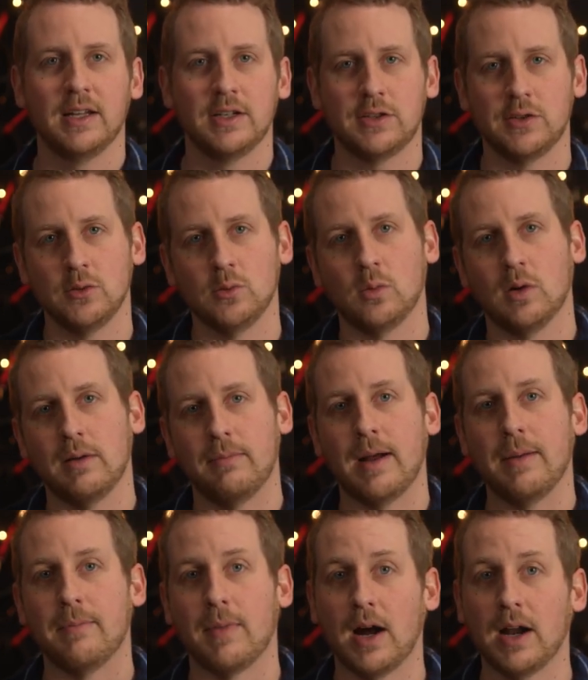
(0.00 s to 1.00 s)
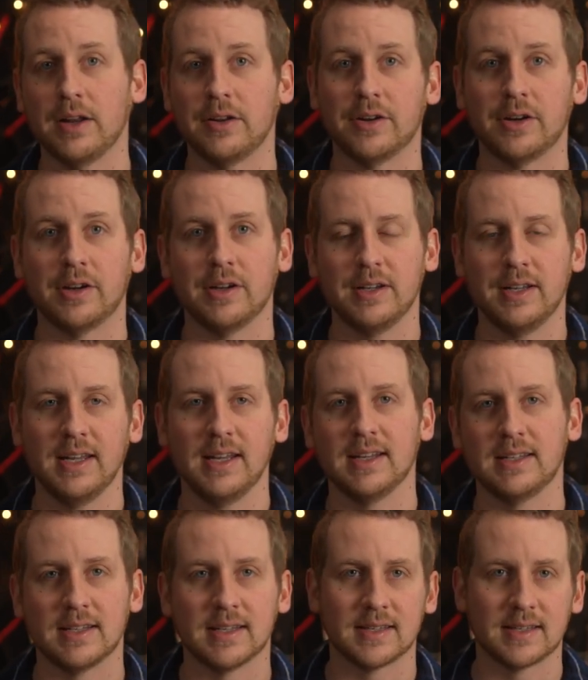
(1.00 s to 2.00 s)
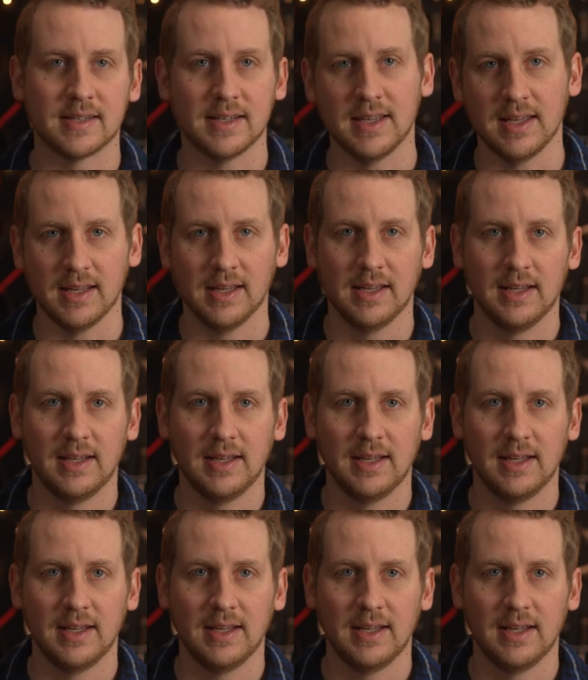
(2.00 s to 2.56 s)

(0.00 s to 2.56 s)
to what my monitor needed to see.